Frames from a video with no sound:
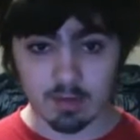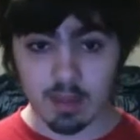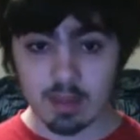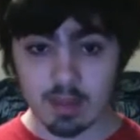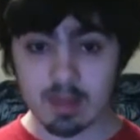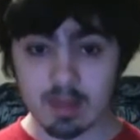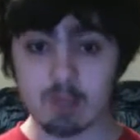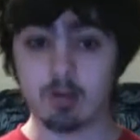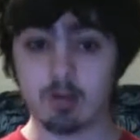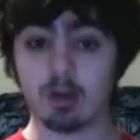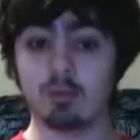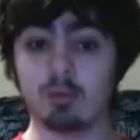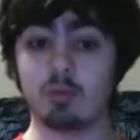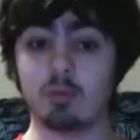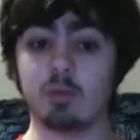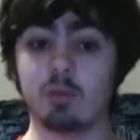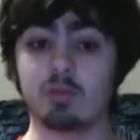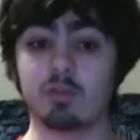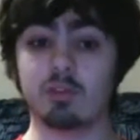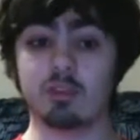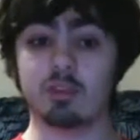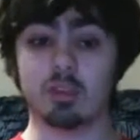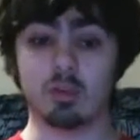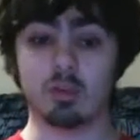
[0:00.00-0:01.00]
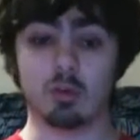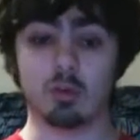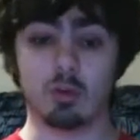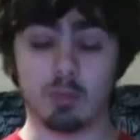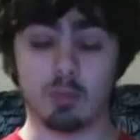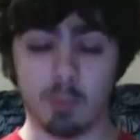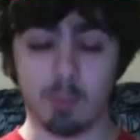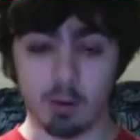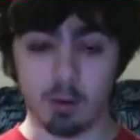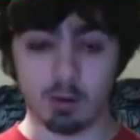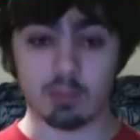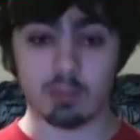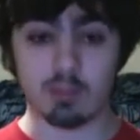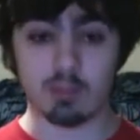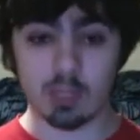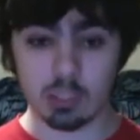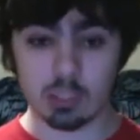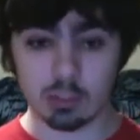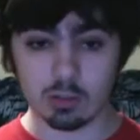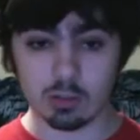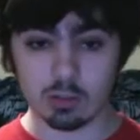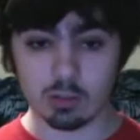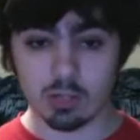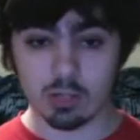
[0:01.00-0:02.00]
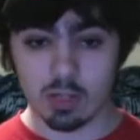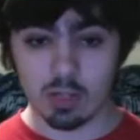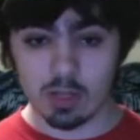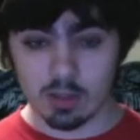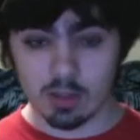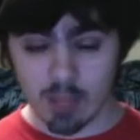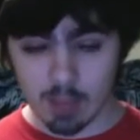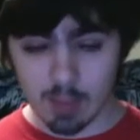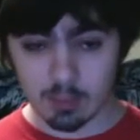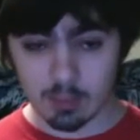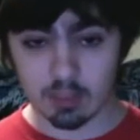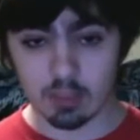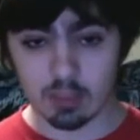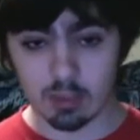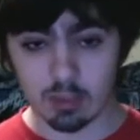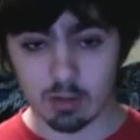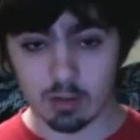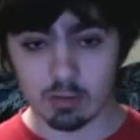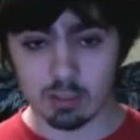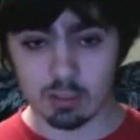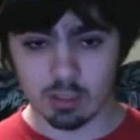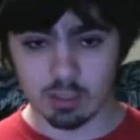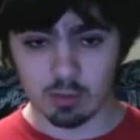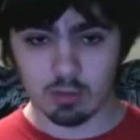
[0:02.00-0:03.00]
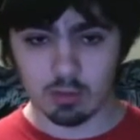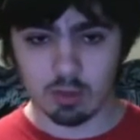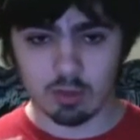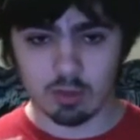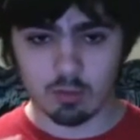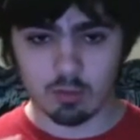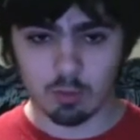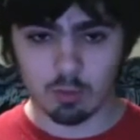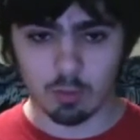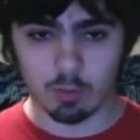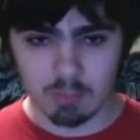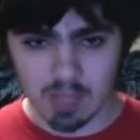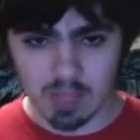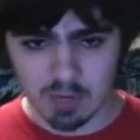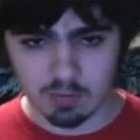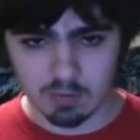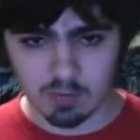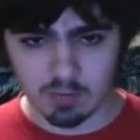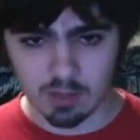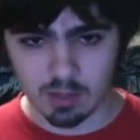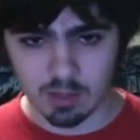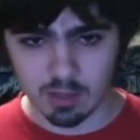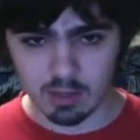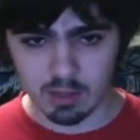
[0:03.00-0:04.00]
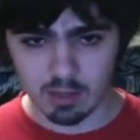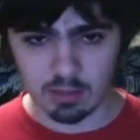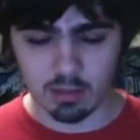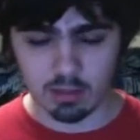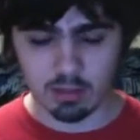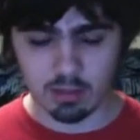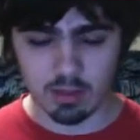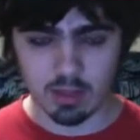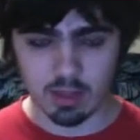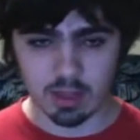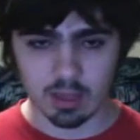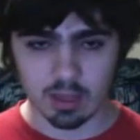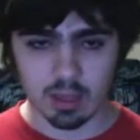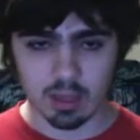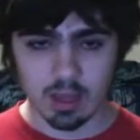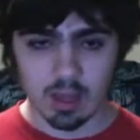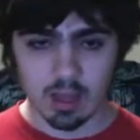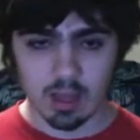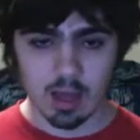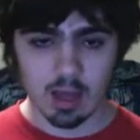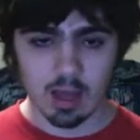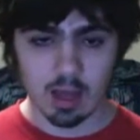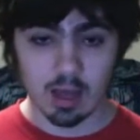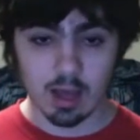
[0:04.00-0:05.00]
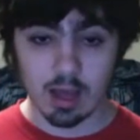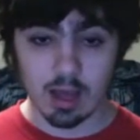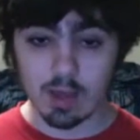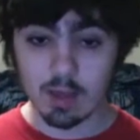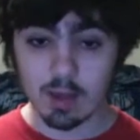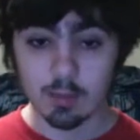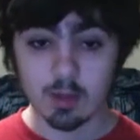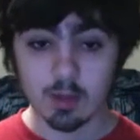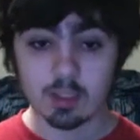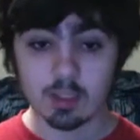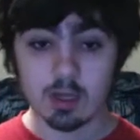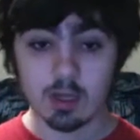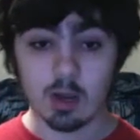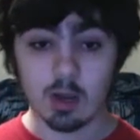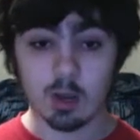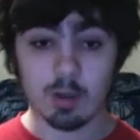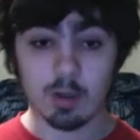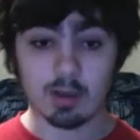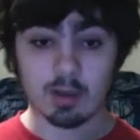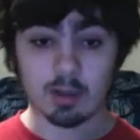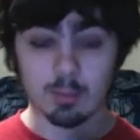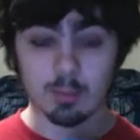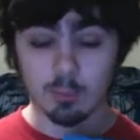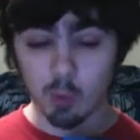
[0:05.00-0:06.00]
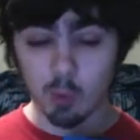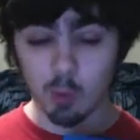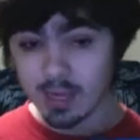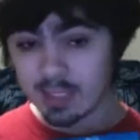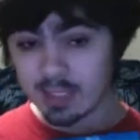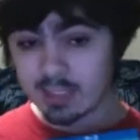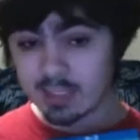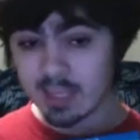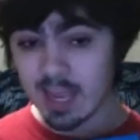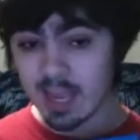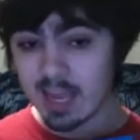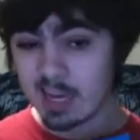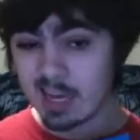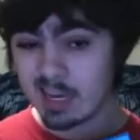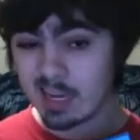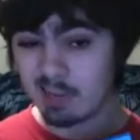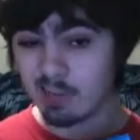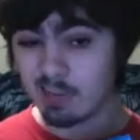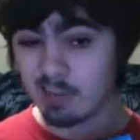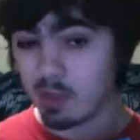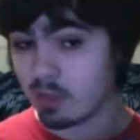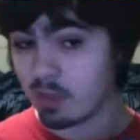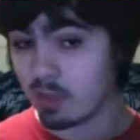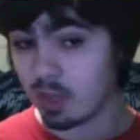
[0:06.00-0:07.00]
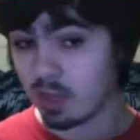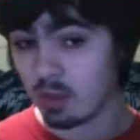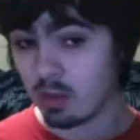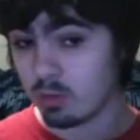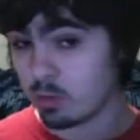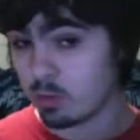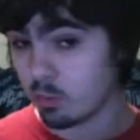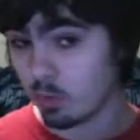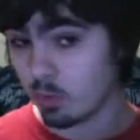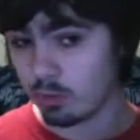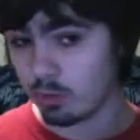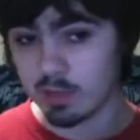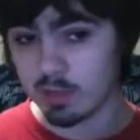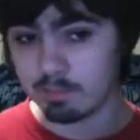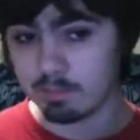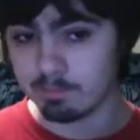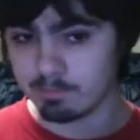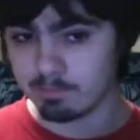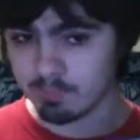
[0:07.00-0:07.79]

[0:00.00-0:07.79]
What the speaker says: Then we're going to move into the bonus features, the episodes, like the real meat of the thing. And then I'm going to talk about the price and if I think it was worth it.